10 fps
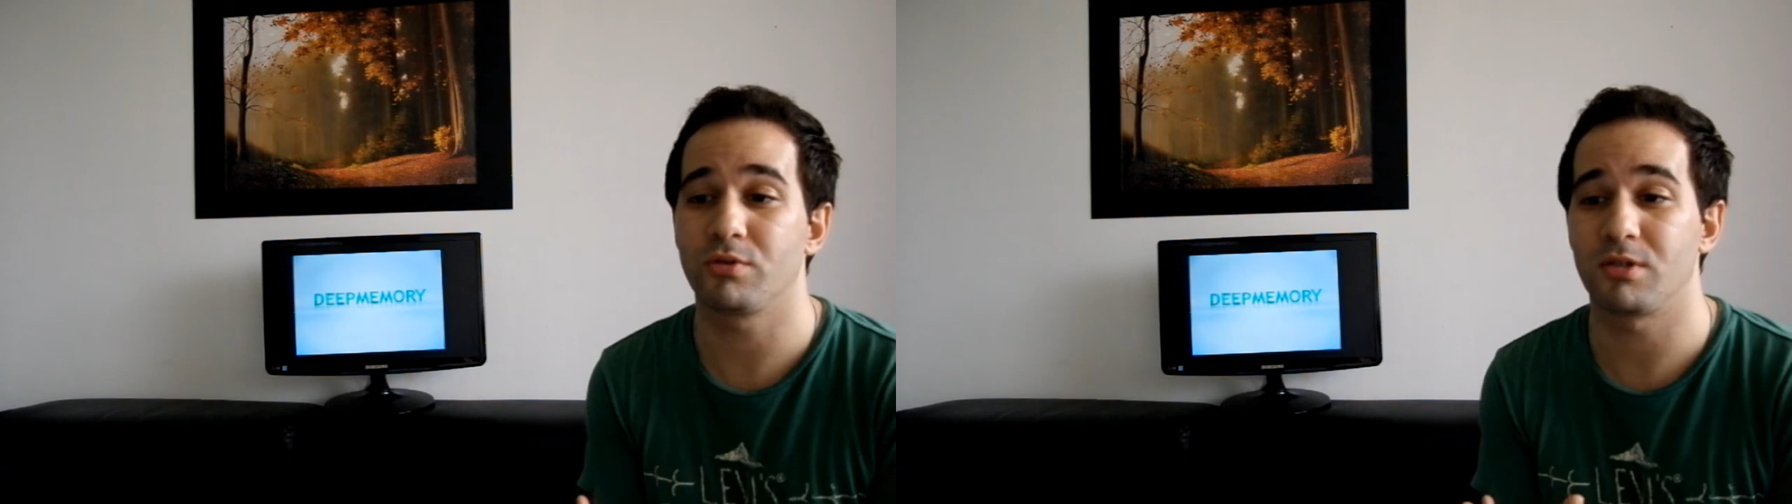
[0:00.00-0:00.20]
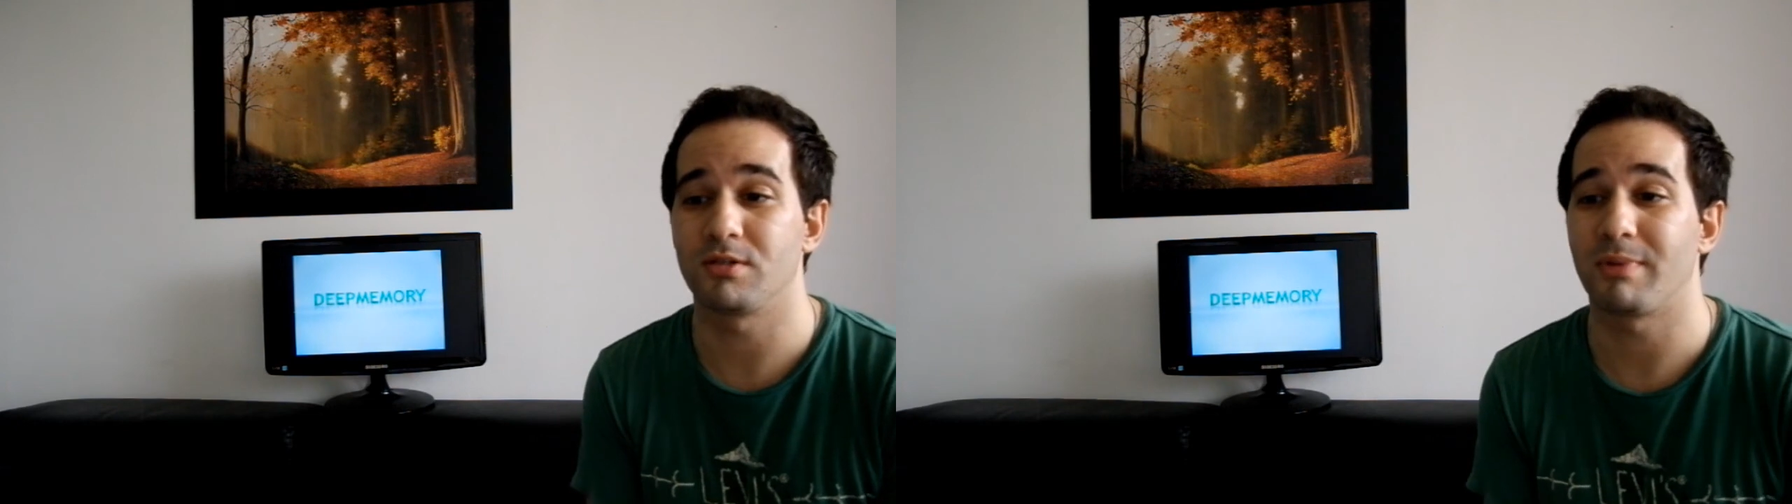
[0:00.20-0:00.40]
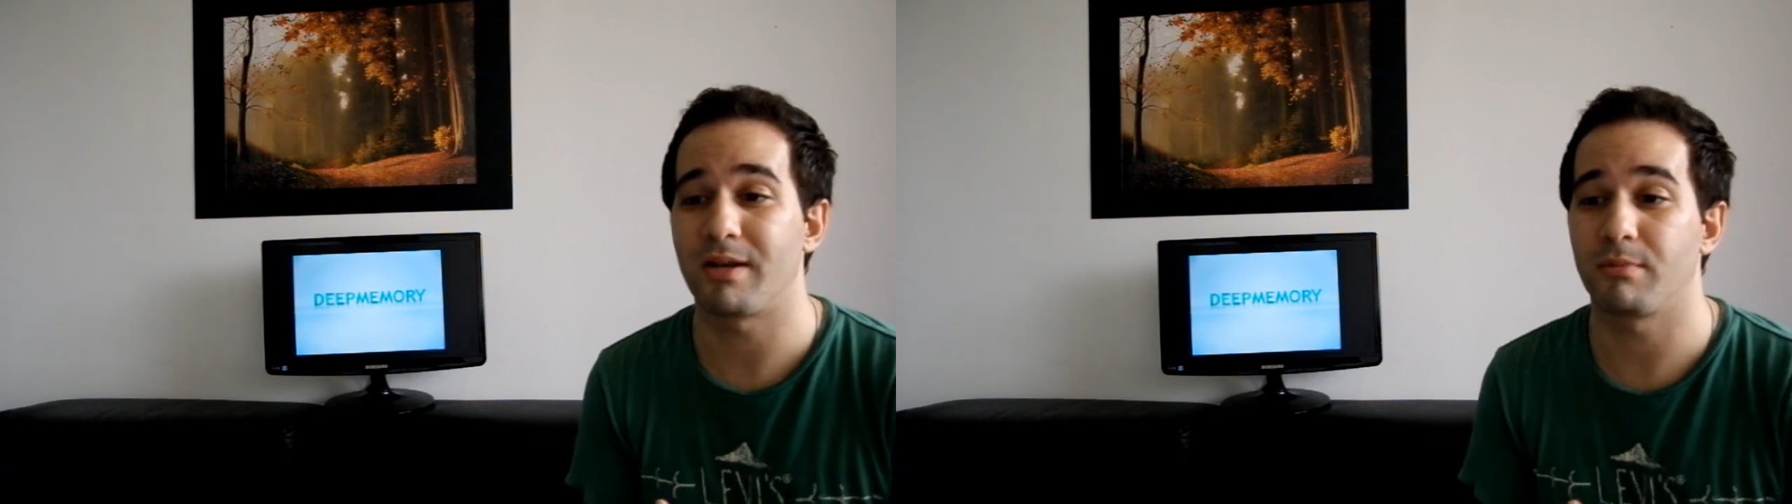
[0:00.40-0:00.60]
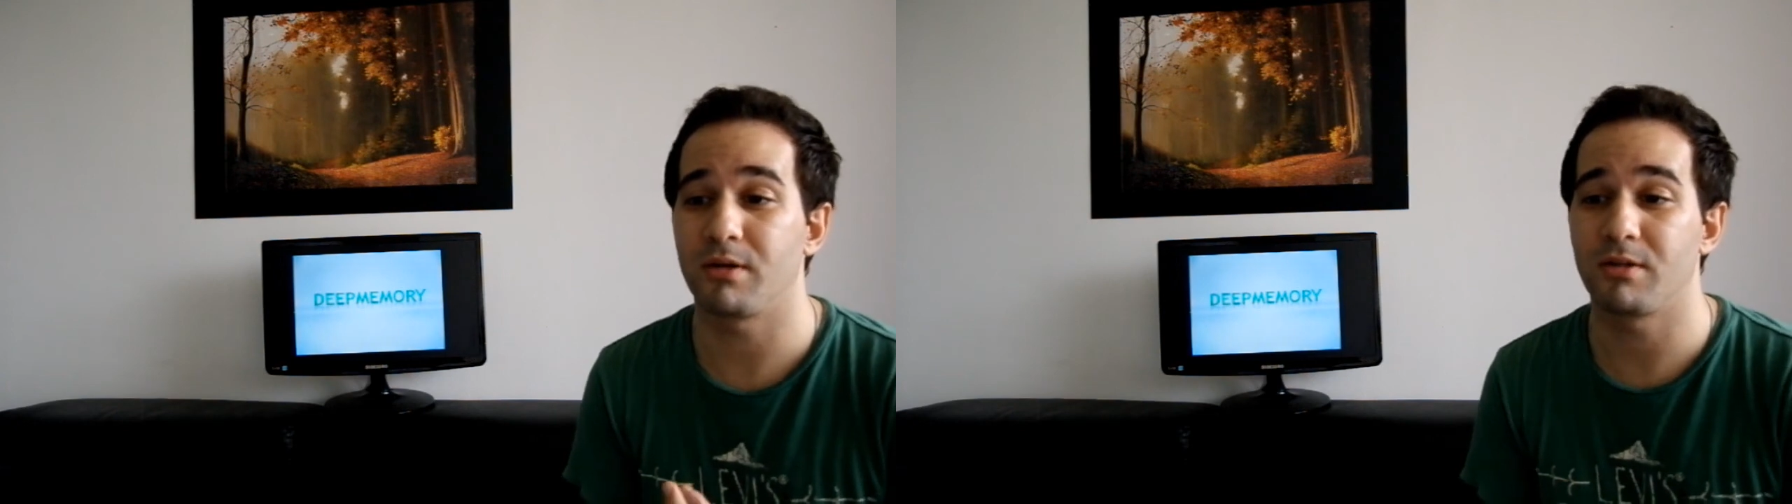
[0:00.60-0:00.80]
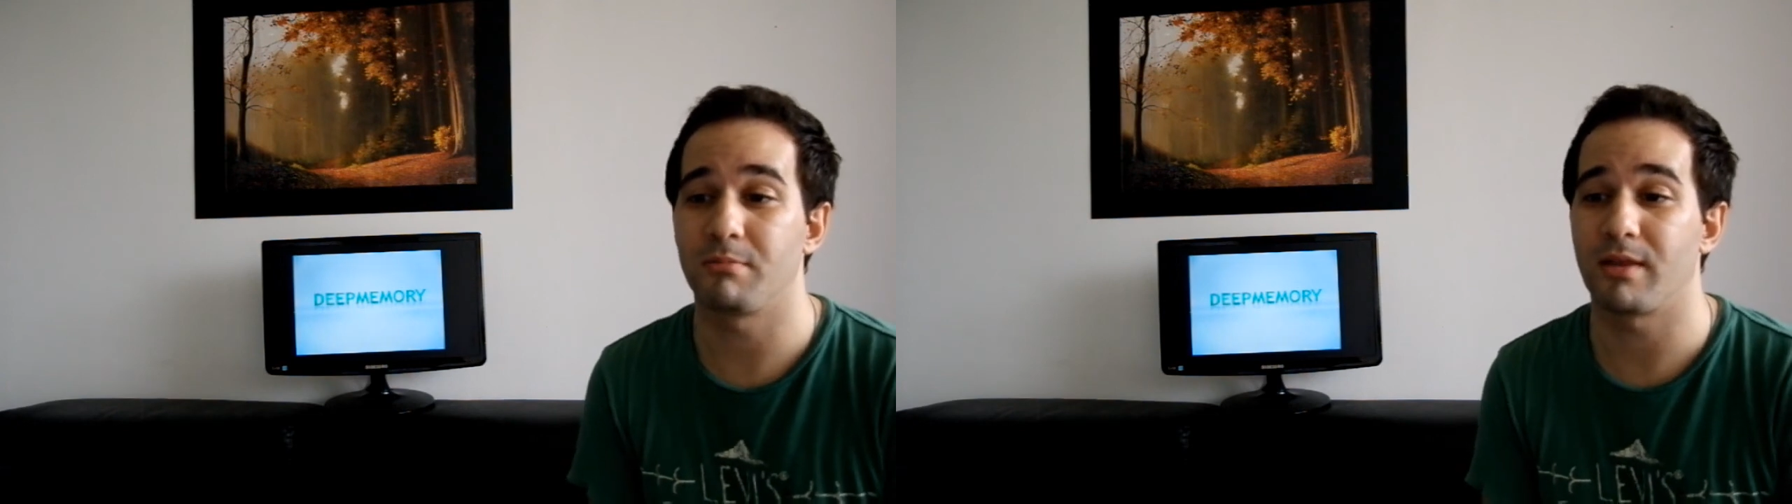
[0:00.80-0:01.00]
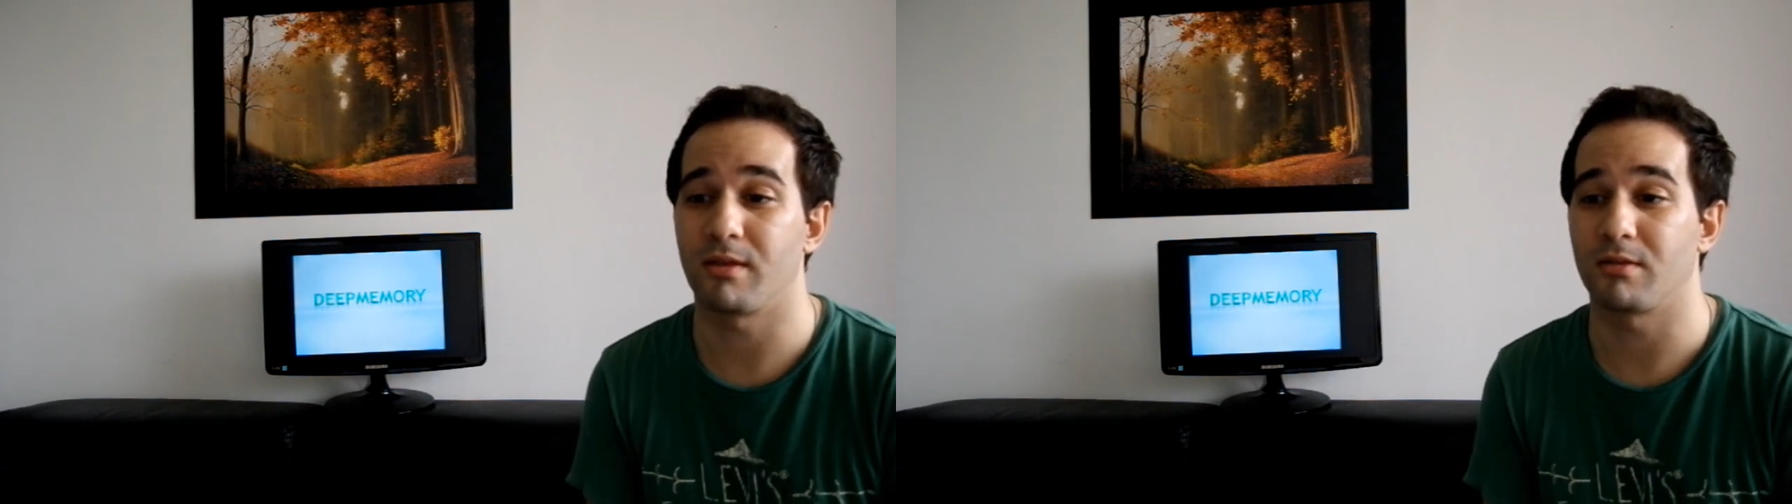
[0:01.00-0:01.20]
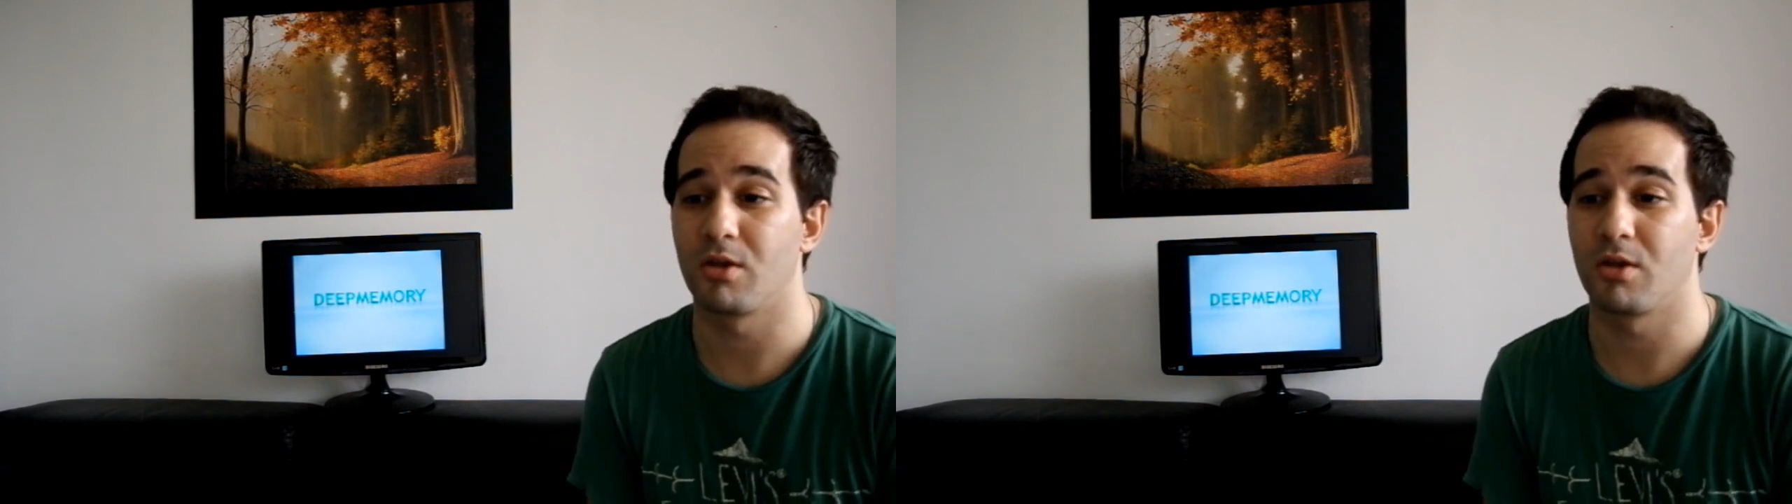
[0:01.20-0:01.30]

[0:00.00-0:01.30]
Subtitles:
is manipulative method,